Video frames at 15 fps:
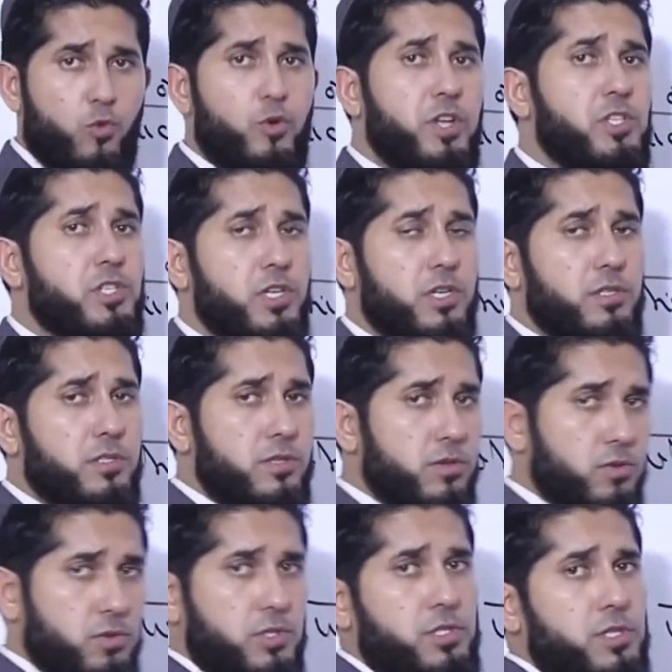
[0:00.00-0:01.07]
which is
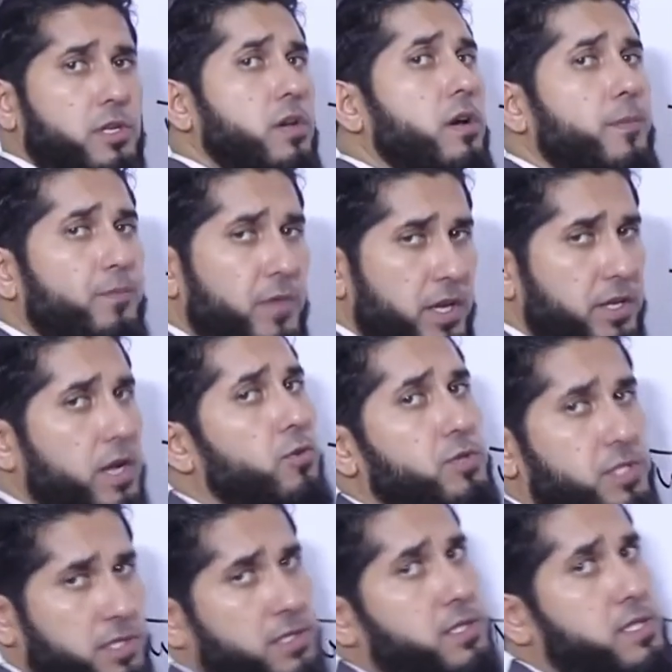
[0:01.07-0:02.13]
used in our
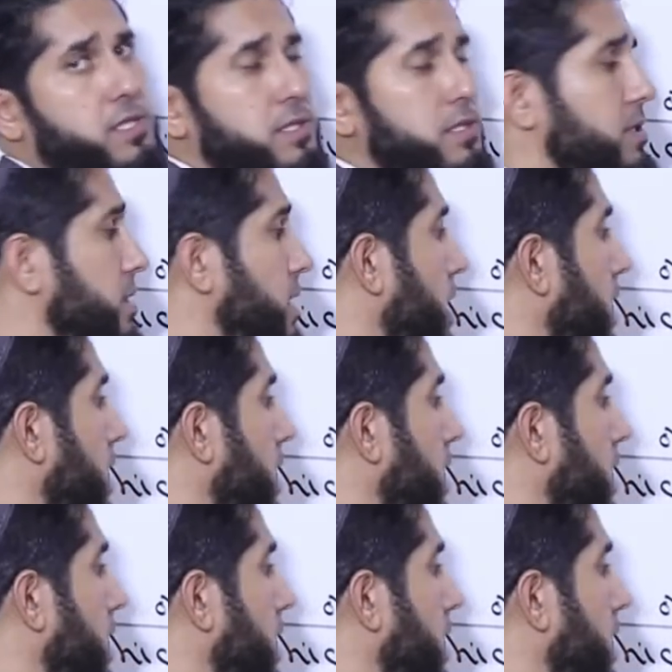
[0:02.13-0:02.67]
sentences.